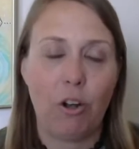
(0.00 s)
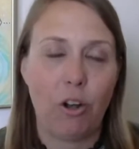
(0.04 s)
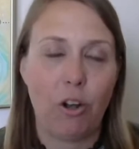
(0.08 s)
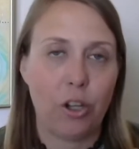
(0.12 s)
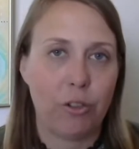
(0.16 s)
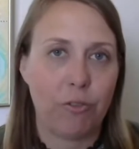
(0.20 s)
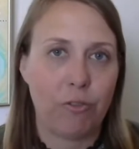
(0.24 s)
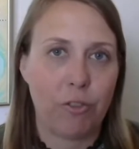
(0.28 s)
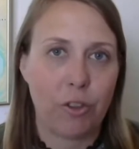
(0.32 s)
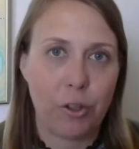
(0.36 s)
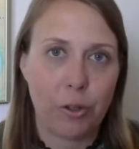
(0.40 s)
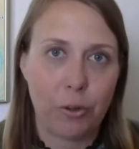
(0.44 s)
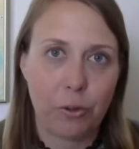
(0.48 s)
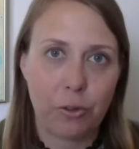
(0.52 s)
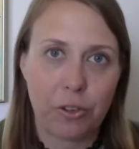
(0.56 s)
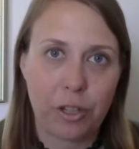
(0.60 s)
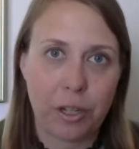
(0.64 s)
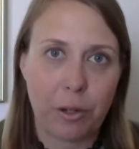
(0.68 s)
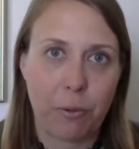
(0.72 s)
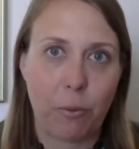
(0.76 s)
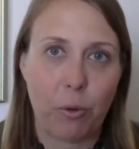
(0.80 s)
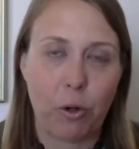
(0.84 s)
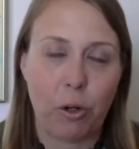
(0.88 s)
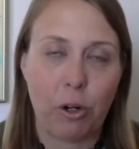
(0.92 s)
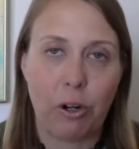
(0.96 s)
all of those
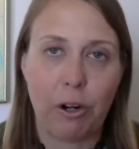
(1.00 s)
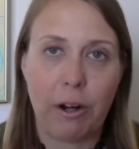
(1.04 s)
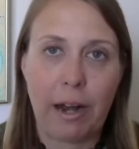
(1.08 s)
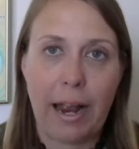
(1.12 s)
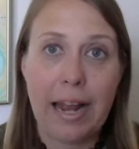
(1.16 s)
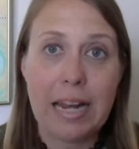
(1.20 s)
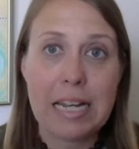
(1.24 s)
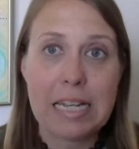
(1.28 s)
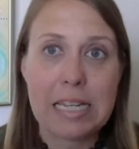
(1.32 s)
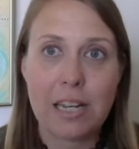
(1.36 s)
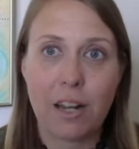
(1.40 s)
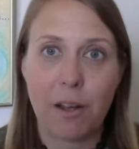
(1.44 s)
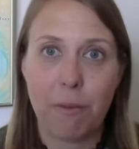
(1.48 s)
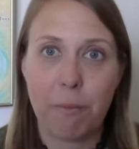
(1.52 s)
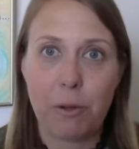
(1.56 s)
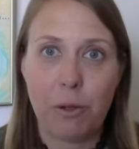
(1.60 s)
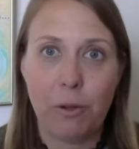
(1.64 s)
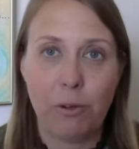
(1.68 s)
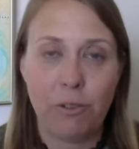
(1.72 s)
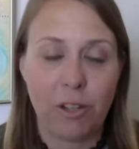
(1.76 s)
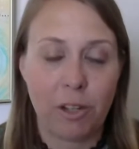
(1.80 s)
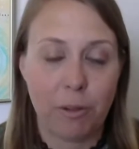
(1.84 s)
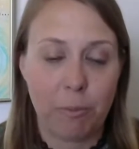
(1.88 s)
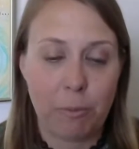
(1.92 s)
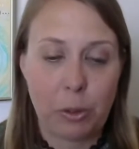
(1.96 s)
that were at
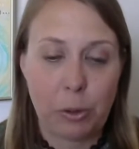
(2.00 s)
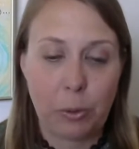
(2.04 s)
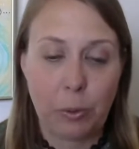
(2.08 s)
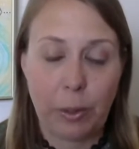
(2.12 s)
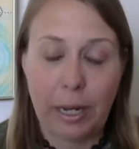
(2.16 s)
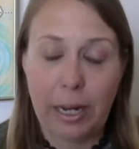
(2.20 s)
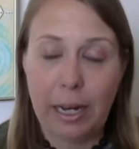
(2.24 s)
WWA.